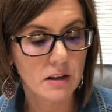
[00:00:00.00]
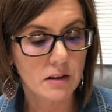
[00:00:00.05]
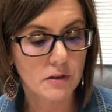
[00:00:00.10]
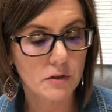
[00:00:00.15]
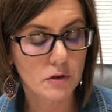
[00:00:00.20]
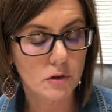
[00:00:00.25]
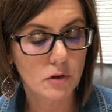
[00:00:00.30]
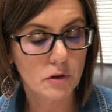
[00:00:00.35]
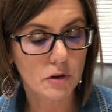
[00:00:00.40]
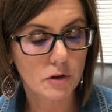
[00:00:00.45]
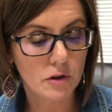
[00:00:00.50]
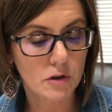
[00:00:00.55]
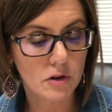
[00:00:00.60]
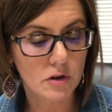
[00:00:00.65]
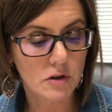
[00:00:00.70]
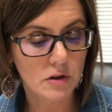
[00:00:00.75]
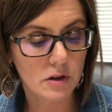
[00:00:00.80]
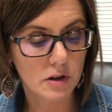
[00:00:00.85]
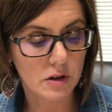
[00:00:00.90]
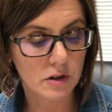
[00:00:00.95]
little
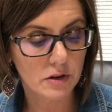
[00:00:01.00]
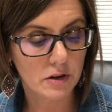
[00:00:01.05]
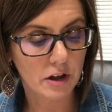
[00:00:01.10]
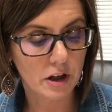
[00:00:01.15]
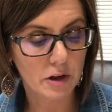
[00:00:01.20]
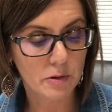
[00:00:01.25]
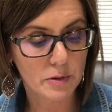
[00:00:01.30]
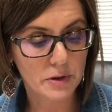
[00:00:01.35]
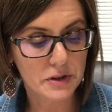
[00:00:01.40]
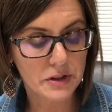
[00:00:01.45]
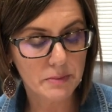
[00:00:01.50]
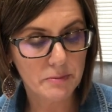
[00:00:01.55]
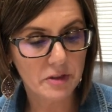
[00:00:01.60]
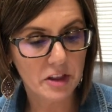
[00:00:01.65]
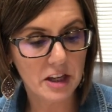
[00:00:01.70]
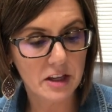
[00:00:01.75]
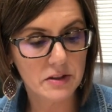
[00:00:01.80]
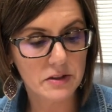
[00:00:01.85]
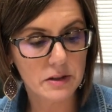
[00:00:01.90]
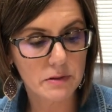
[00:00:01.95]
girl, there were some
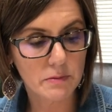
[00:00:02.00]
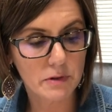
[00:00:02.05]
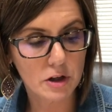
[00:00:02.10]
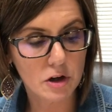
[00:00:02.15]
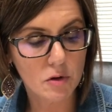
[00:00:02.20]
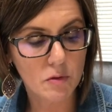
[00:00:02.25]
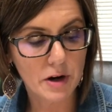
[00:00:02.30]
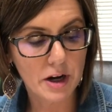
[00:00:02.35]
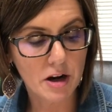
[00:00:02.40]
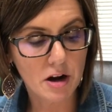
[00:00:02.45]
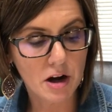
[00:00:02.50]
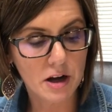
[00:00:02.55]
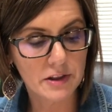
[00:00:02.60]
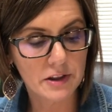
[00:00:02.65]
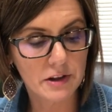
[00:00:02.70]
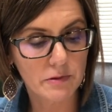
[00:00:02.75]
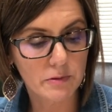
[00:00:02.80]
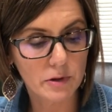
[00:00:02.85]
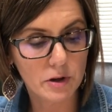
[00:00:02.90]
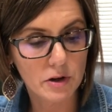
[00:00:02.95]
things that were going on
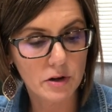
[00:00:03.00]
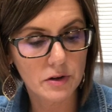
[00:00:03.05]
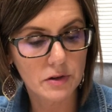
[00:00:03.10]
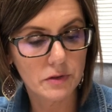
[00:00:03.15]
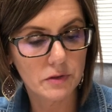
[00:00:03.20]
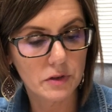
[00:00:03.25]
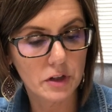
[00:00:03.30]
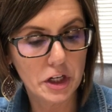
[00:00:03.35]
that were,